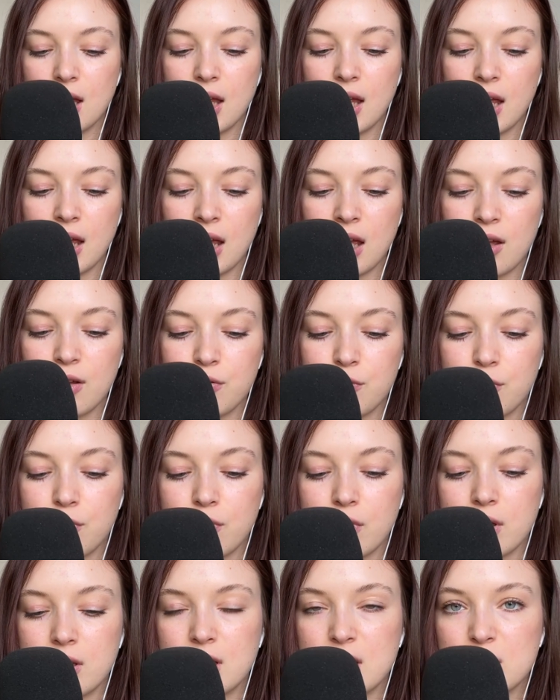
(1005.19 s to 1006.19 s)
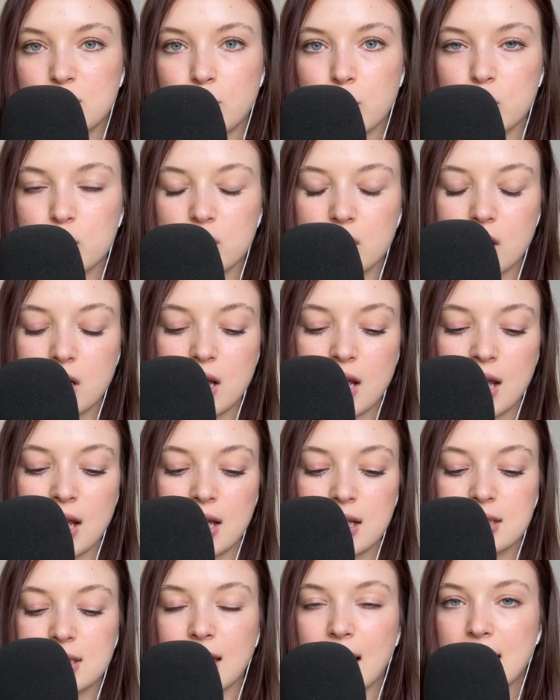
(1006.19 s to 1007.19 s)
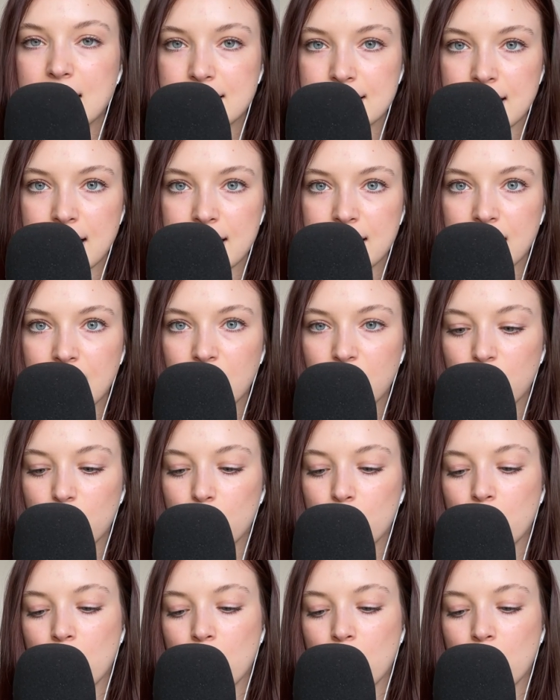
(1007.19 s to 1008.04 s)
If this person is gaslighting you,